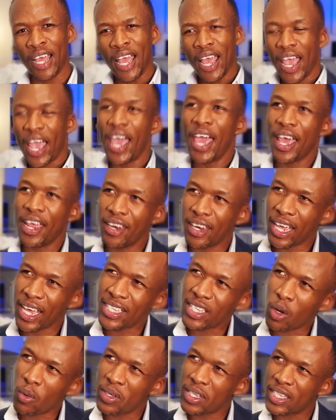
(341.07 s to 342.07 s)
And
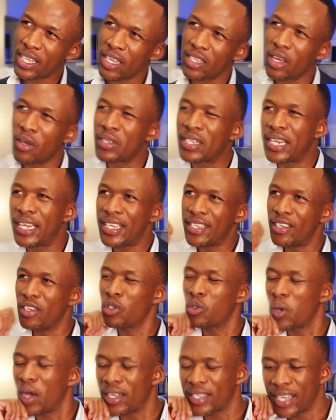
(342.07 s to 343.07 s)
as I was listening
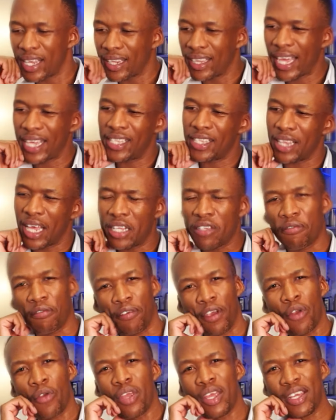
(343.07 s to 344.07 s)
to her, I said, that's
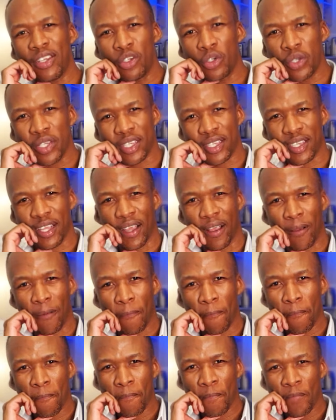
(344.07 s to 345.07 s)
very interesting.
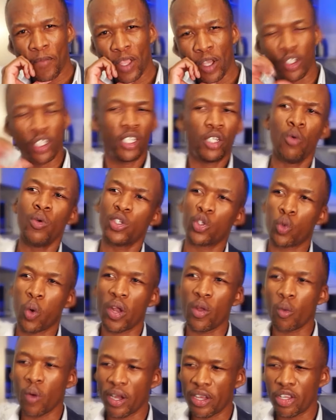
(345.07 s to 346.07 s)
Because she was
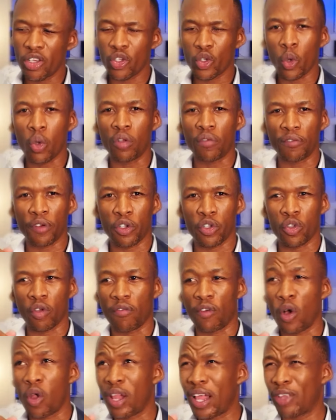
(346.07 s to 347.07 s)
21 years old, first of
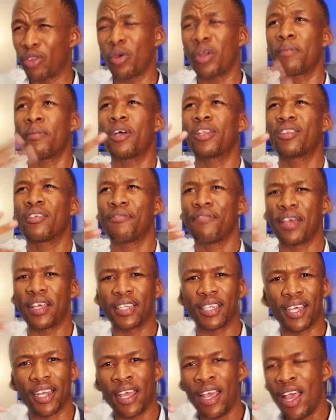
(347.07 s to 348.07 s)
all. I thought about the fact
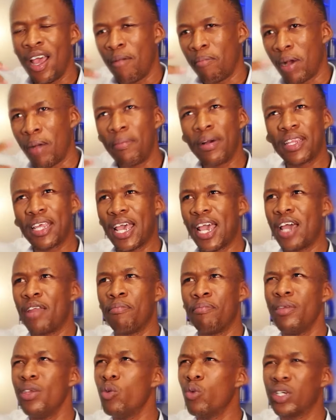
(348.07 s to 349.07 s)
that my mother had
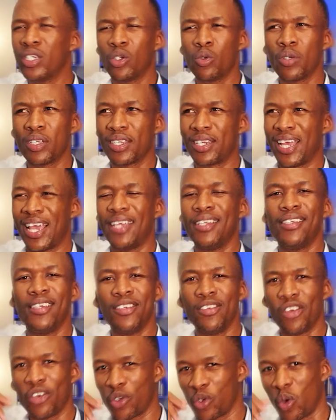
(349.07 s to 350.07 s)
me when she was
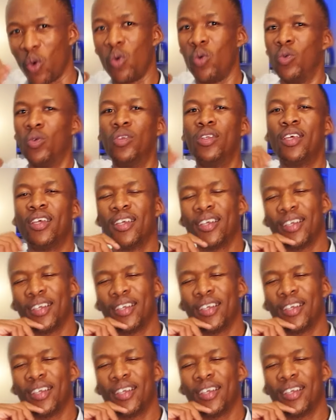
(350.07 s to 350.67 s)
19 years old.